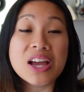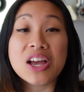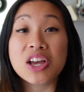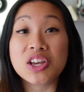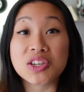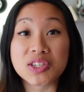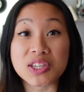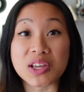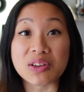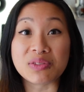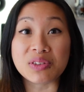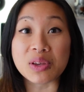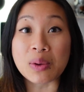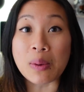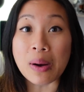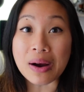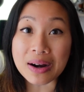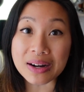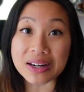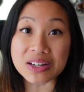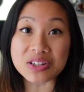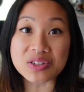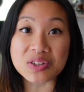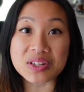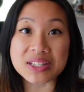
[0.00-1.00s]
So if you are
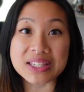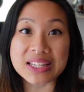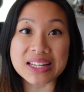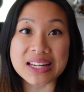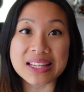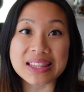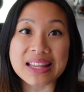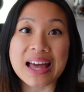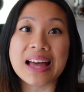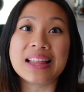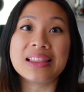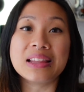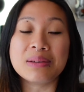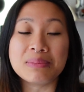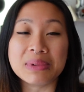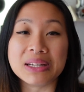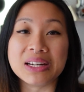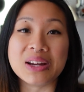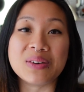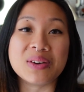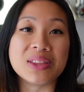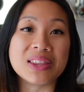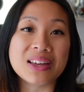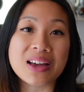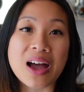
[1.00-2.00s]
interested in that, let me know
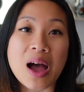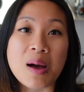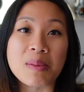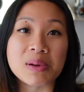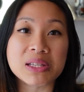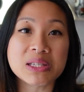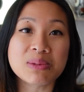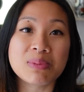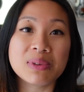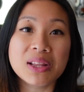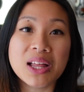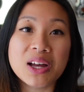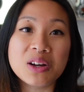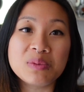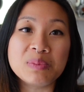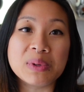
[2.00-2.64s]
in the comments below,